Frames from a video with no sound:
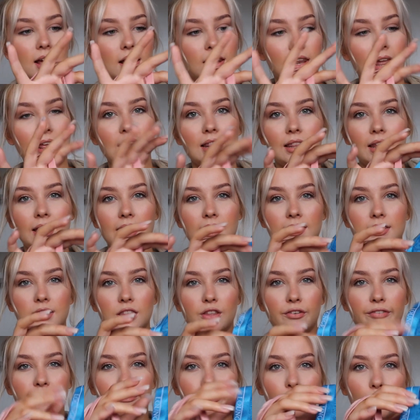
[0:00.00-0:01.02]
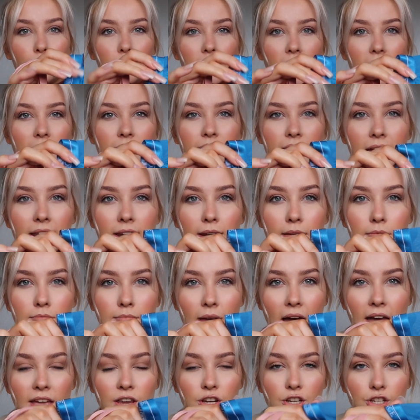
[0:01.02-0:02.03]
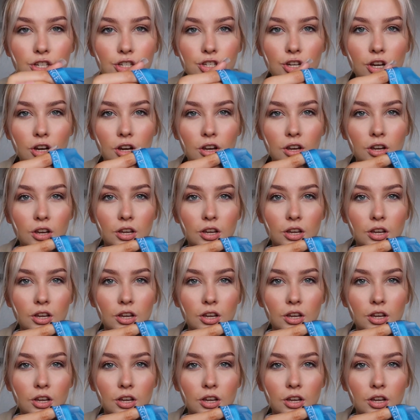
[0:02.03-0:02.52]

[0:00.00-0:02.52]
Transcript: like lace at the front and then mesh